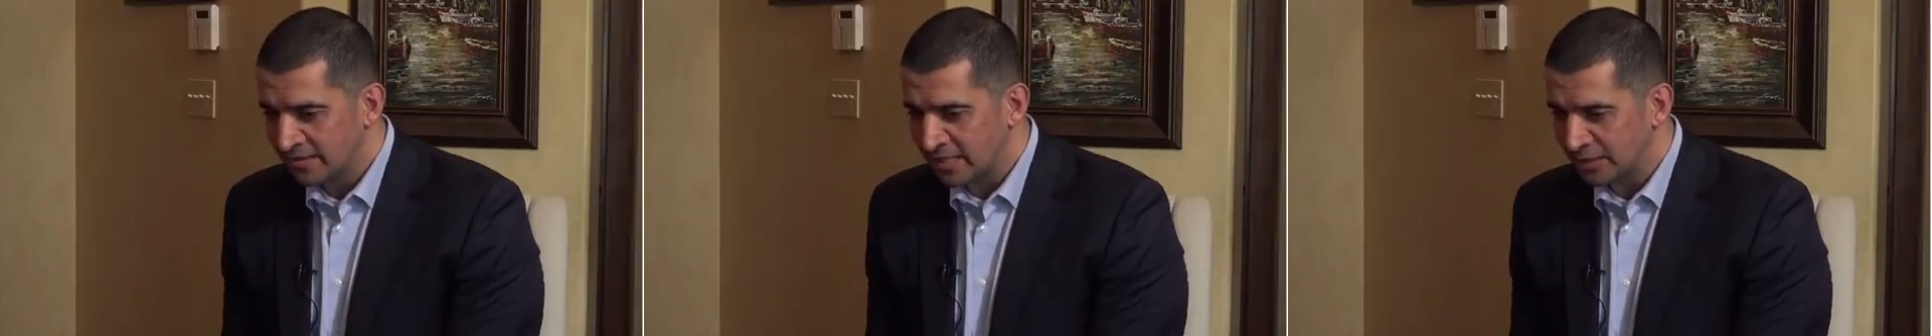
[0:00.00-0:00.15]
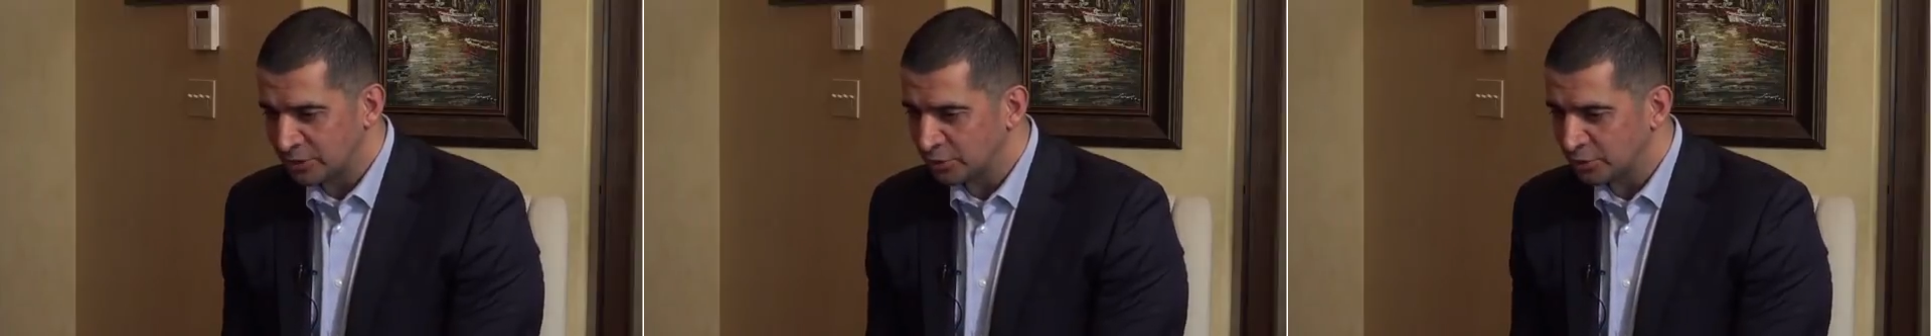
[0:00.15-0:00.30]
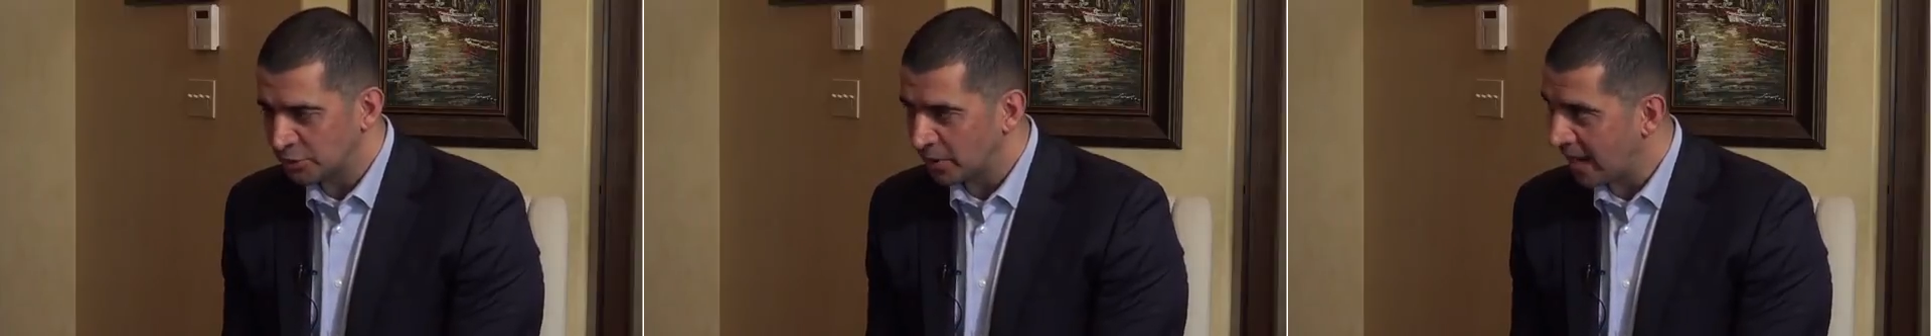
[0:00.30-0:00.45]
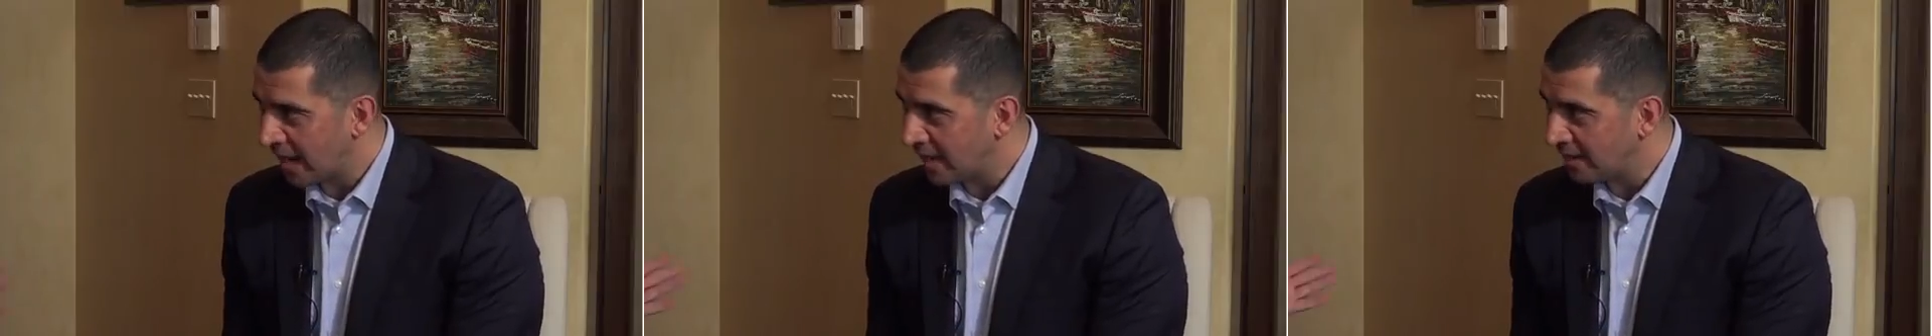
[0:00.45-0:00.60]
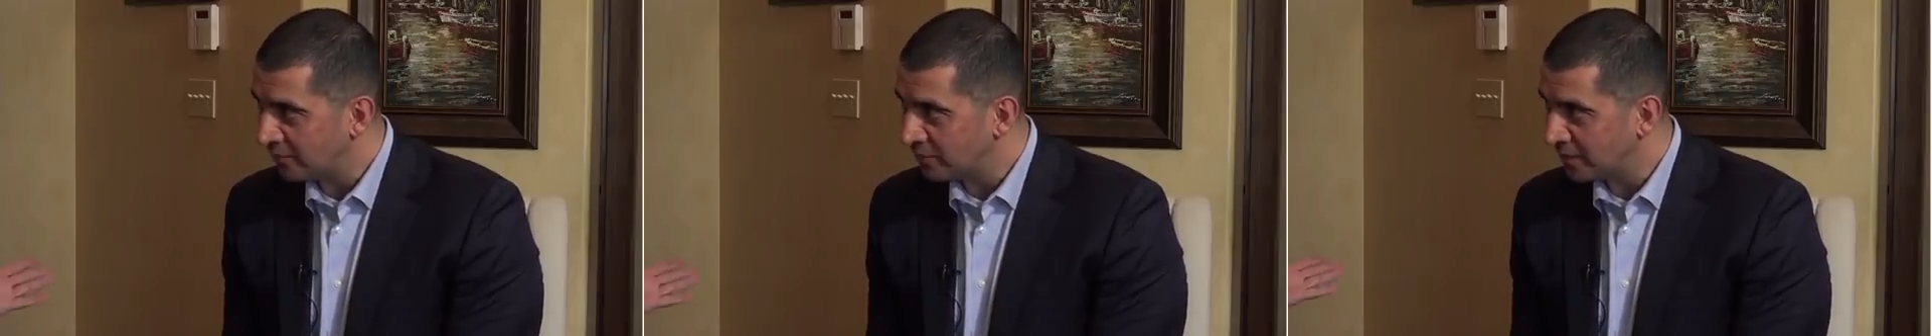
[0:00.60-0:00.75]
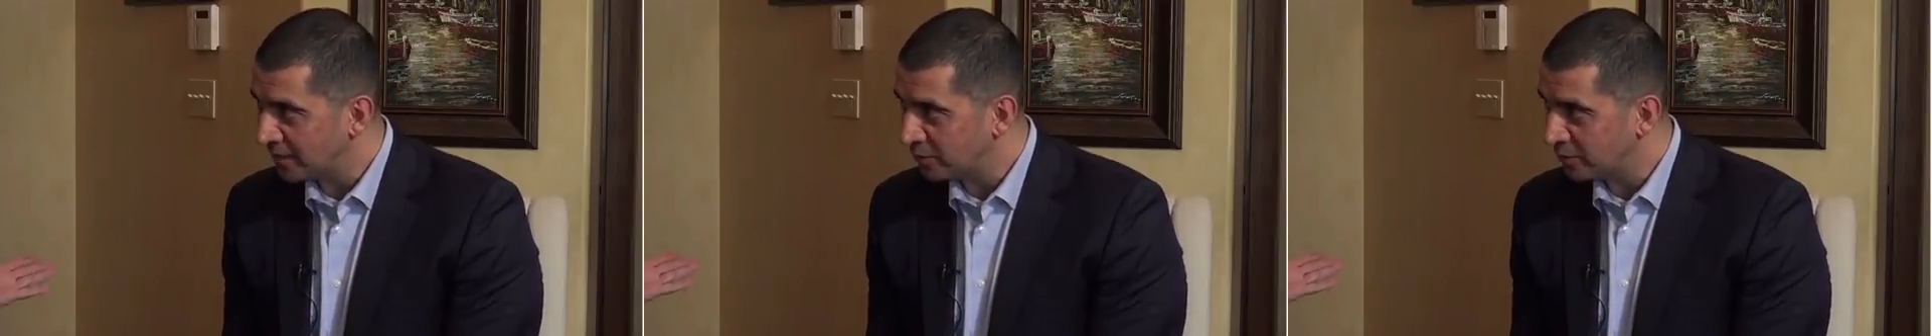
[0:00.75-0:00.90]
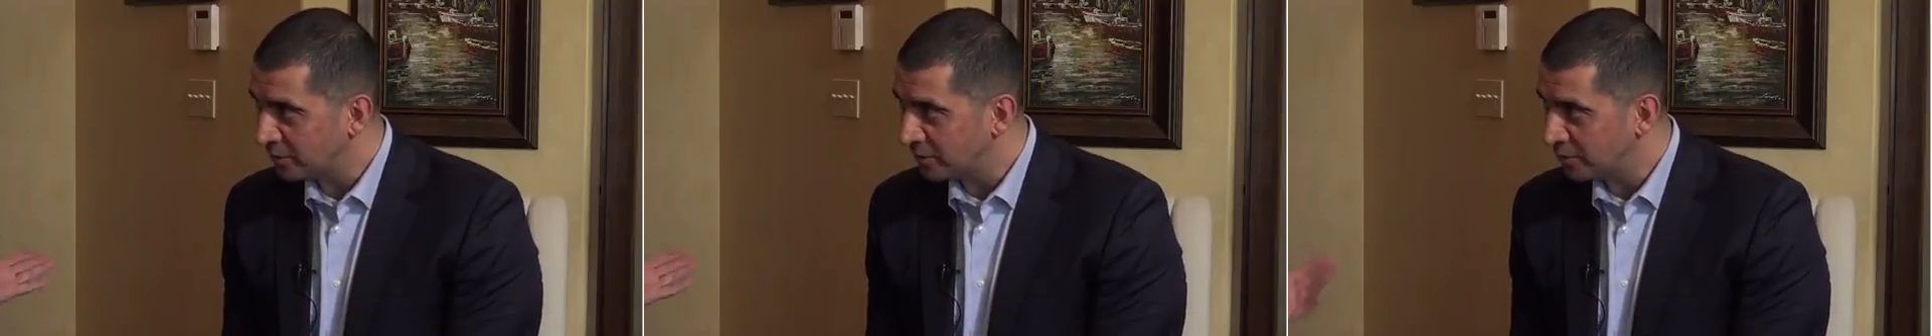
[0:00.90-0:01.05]
that you
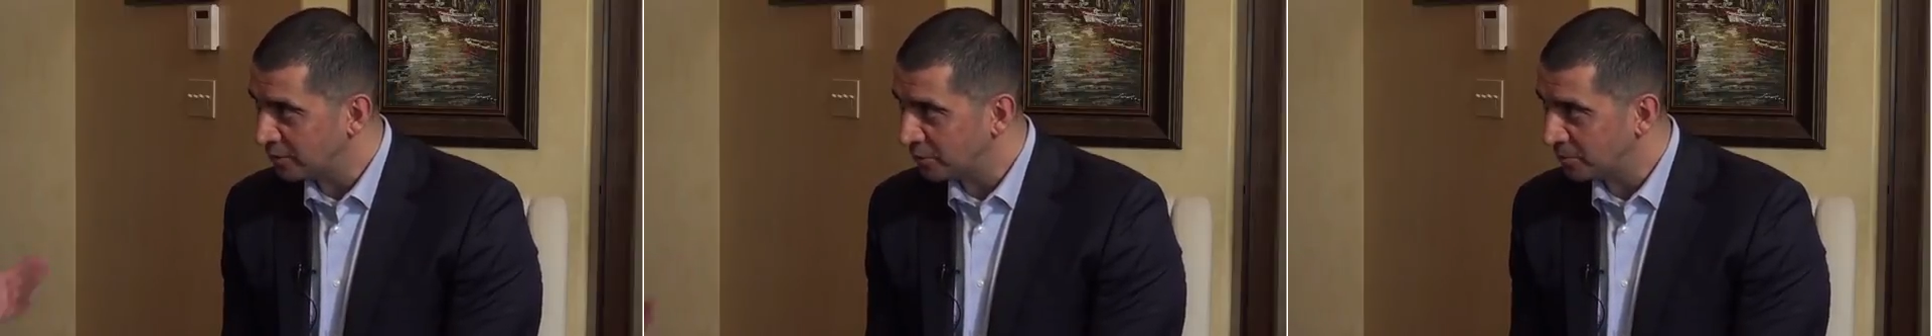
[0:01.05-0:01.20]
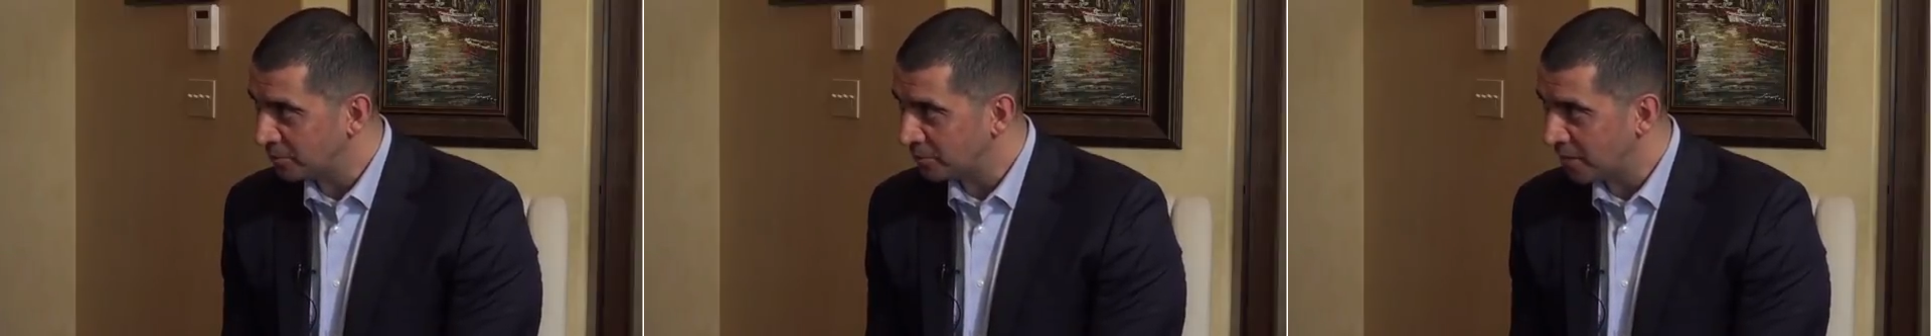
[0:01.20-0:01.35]
have in the product.